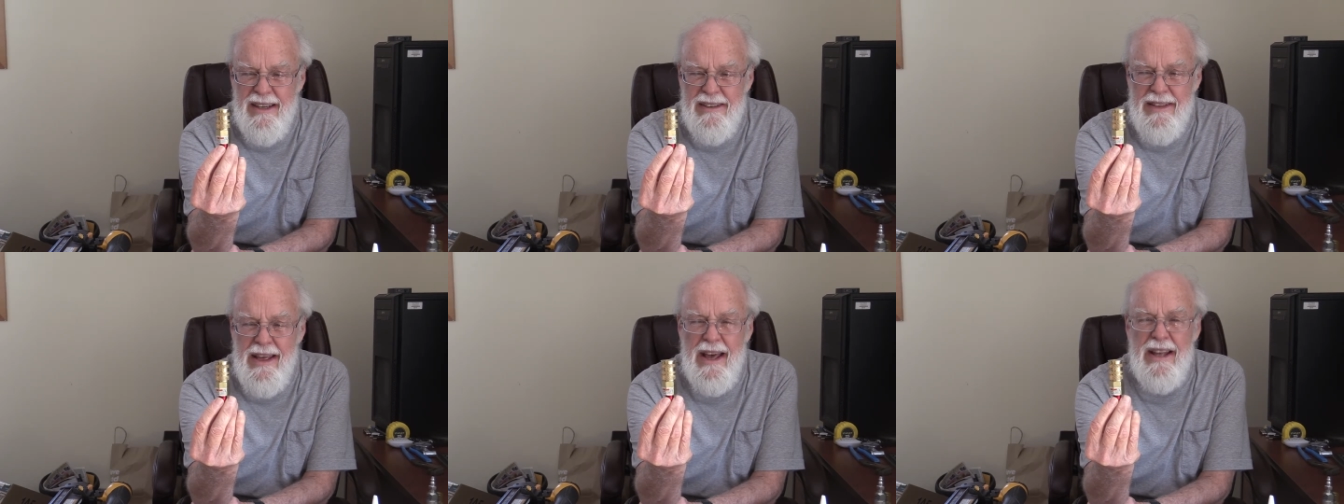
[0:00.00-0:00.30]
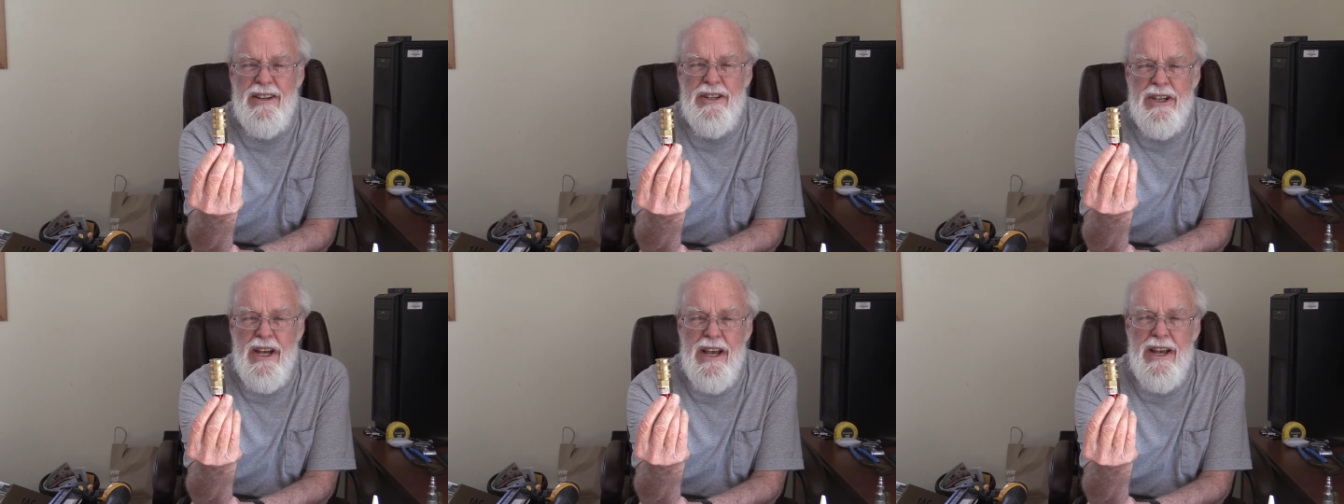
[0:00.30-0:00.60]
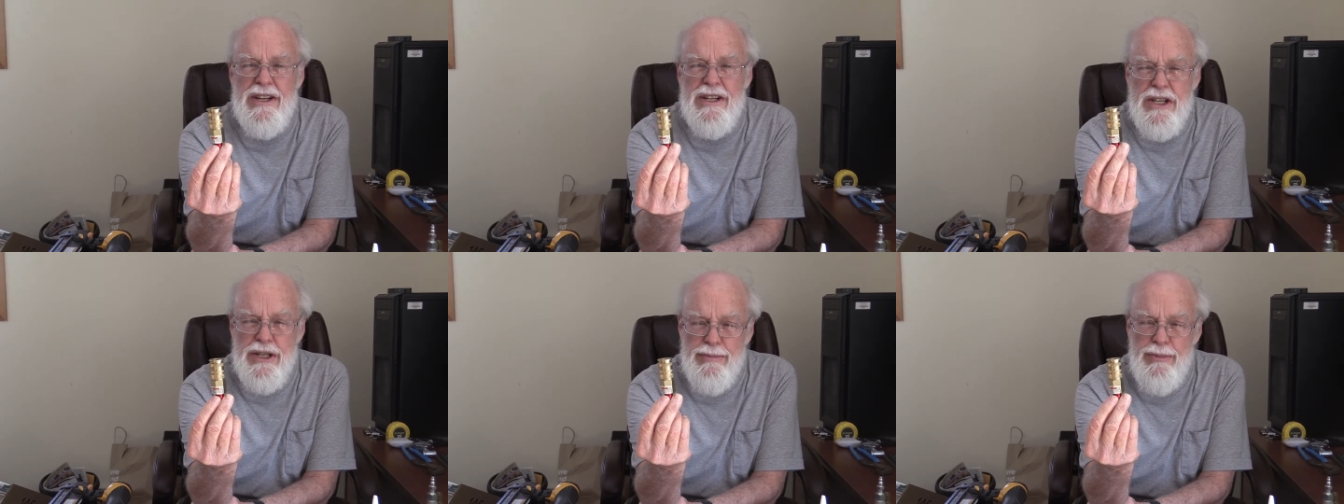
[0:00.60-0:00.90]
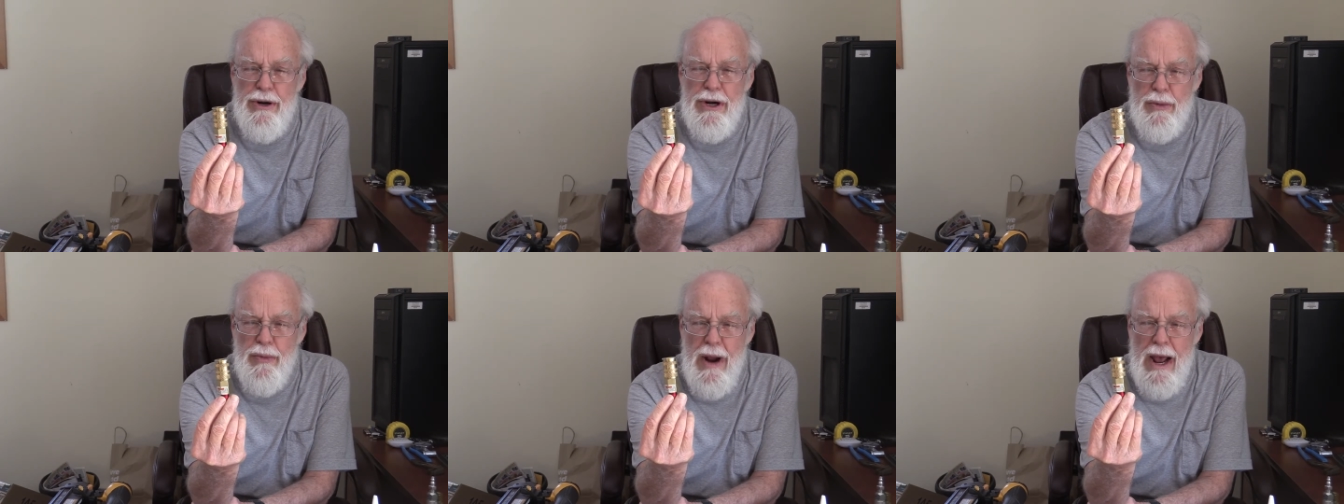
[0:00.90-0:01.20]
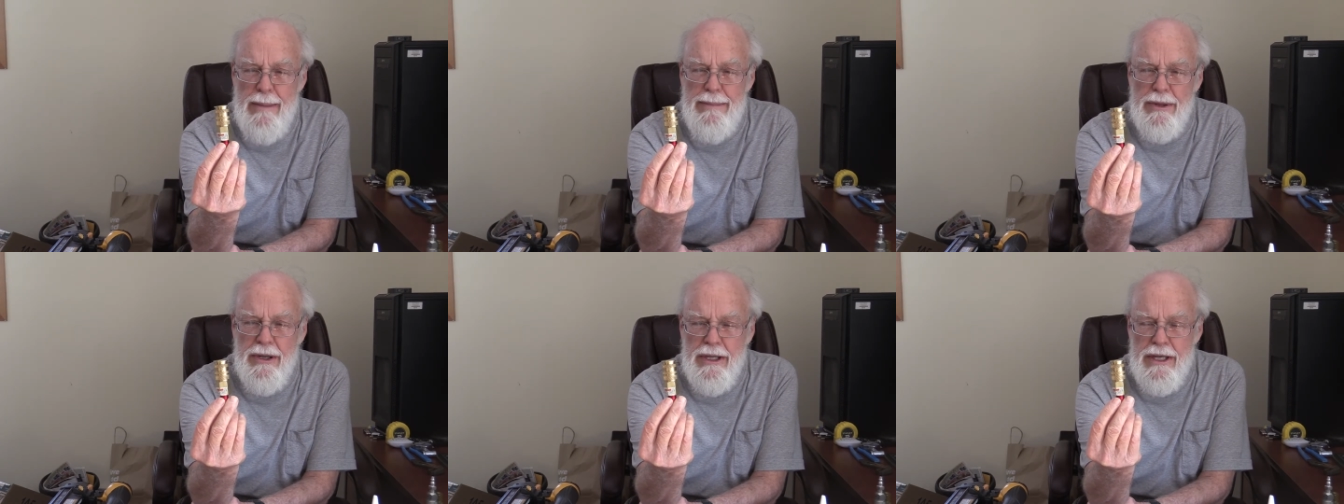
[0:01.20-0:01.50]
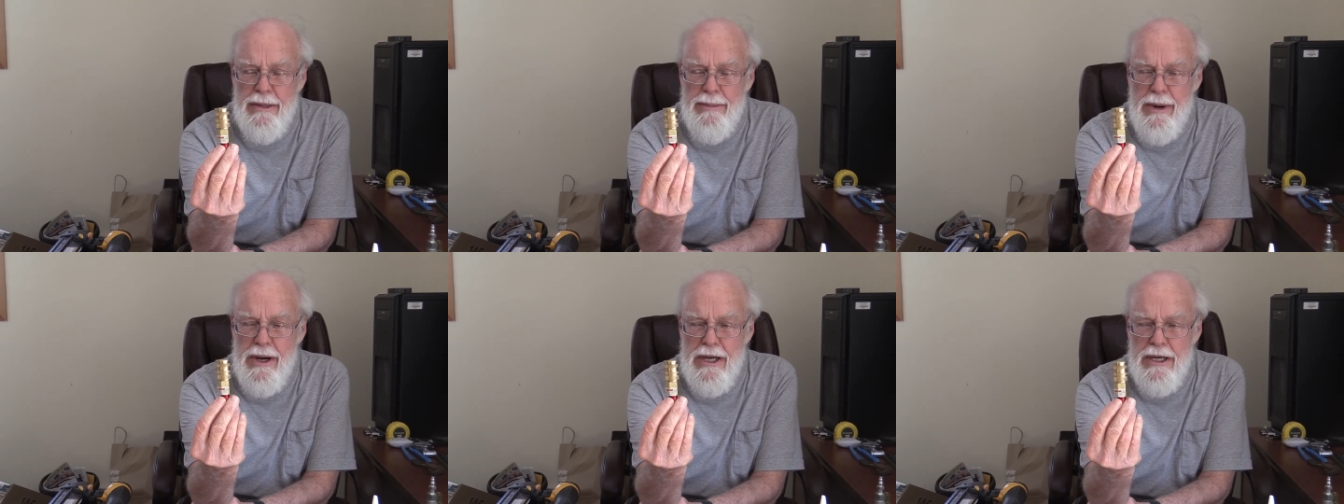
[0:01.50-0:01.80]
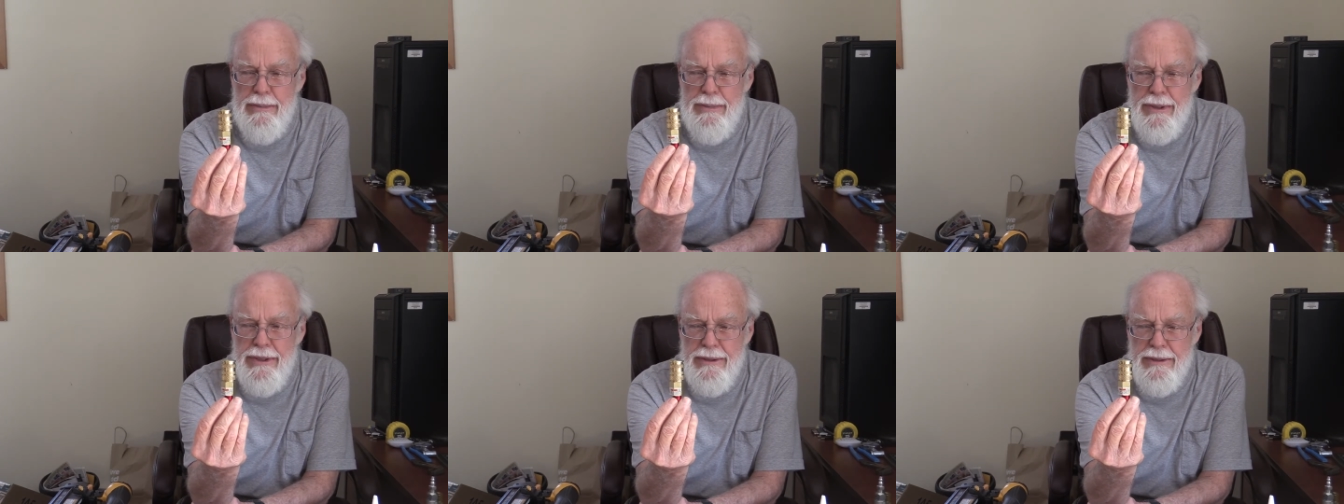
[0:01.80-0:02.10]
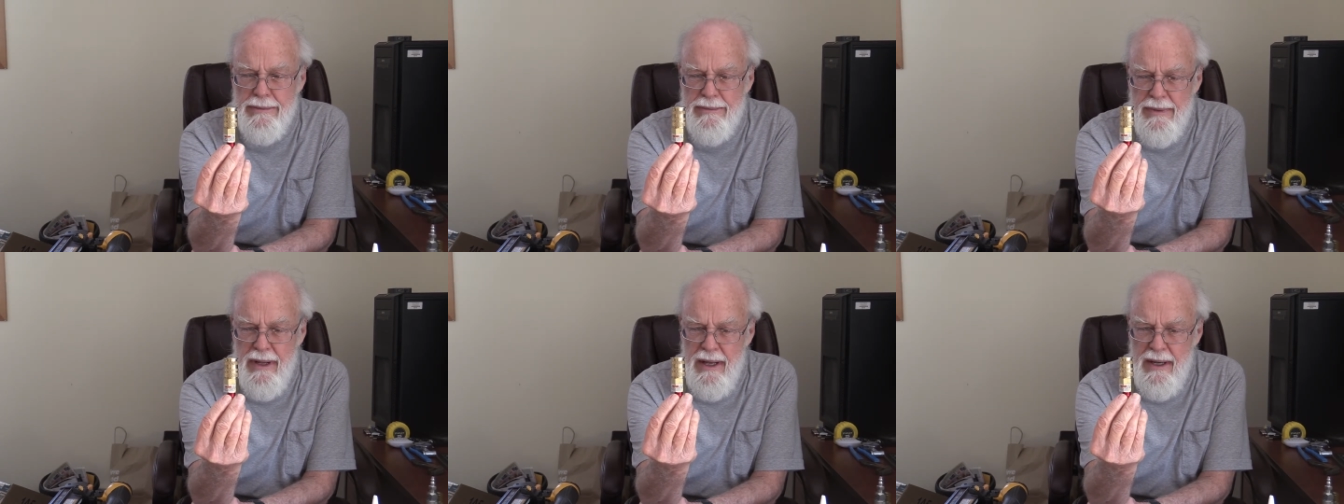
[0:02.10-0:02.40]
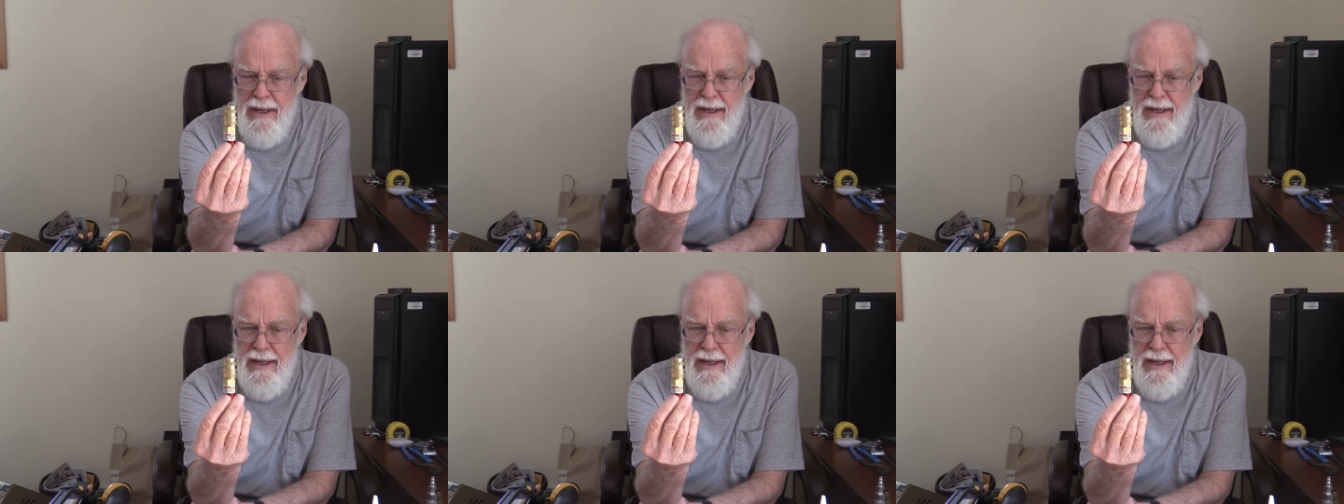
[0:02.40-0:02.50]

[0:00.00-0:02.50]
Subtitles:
that changes pretty rapidly in my opinion.